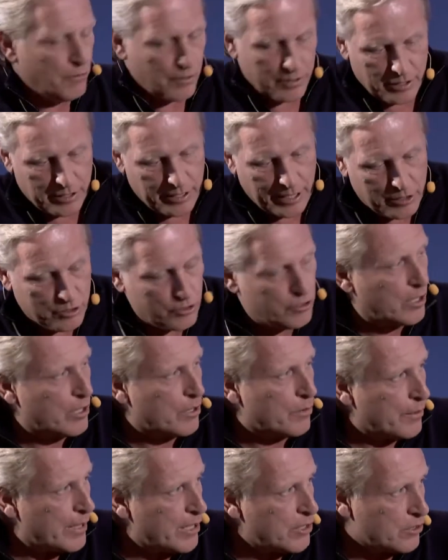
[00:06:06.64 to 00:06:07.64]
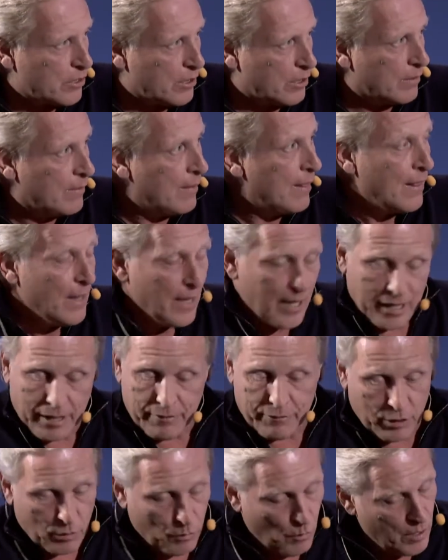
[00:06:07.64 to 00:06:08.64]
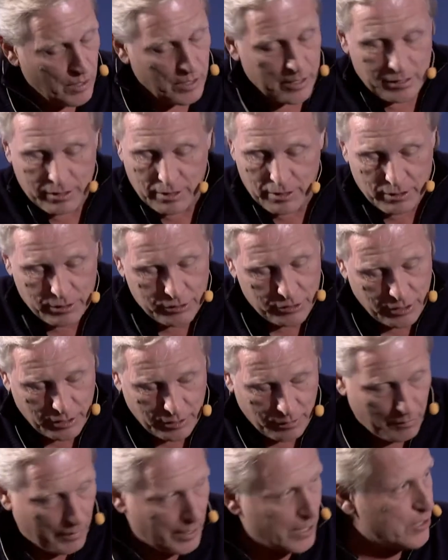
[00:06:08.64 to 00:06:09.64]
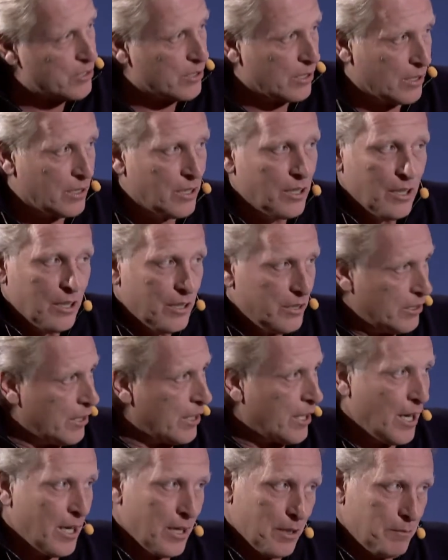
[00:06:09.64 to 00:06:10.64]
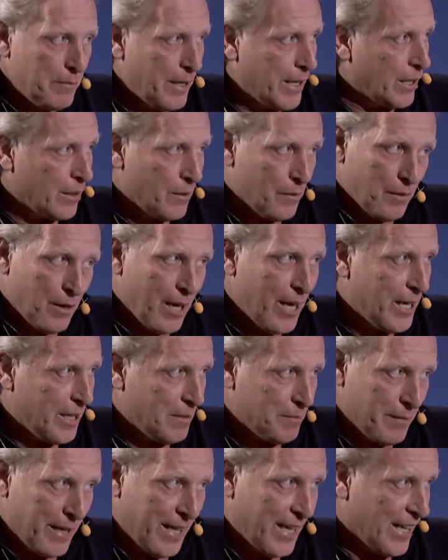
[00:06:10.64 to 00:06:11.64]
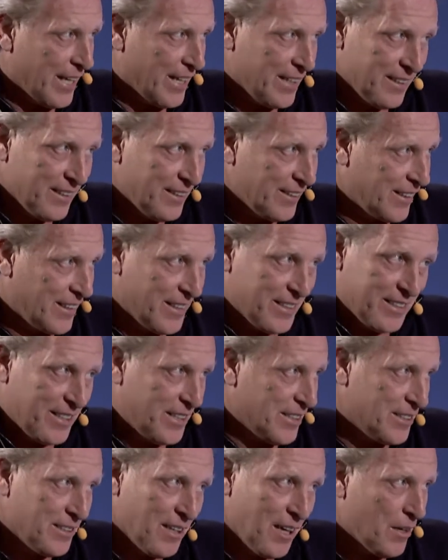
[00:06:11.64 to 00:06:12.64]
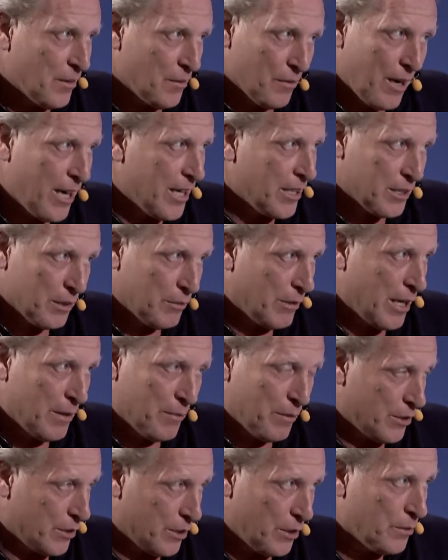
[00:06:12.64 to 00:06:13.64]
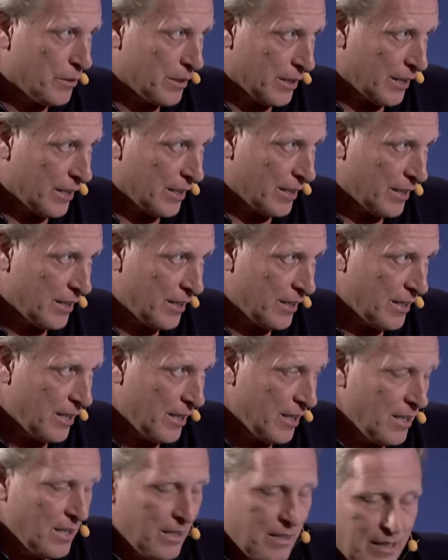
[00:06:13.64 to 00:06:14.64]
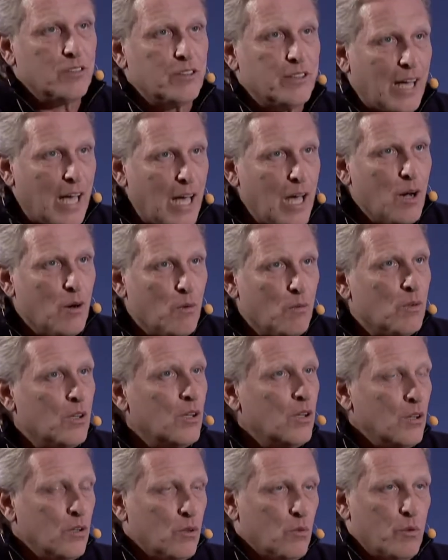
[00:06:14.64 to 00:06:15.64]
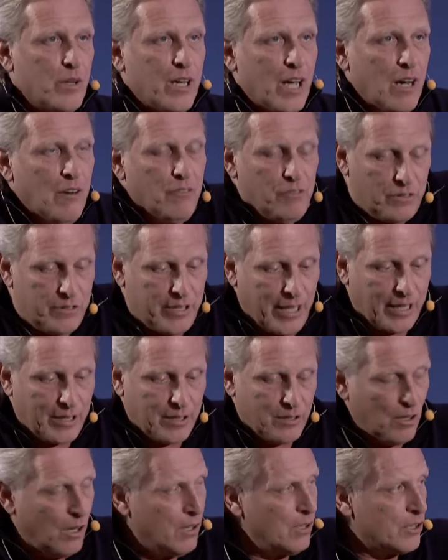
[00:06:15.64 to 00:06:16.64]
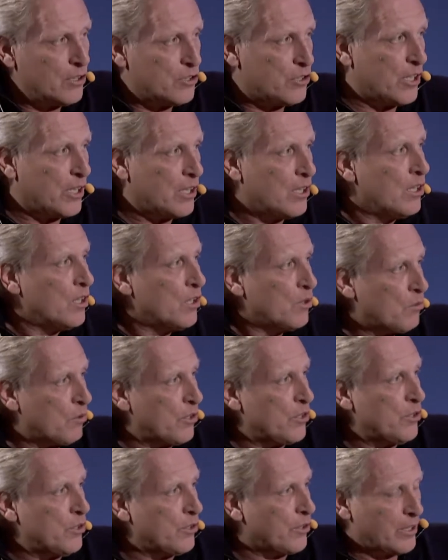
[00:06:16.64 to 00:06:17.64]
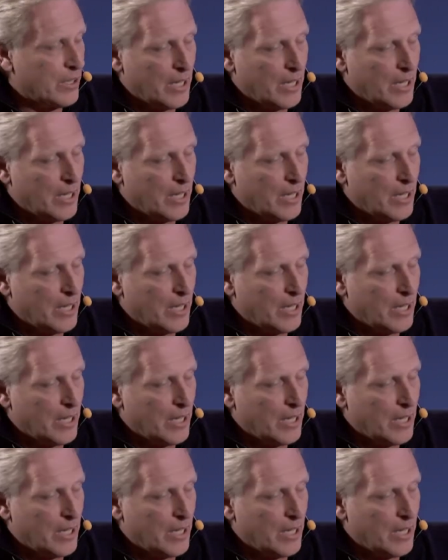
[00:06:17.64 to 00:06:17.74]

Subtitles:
for the next generation. And if you want another generation, you got to make it right, man, because it's not right the way we're doing it. Now we have technology where you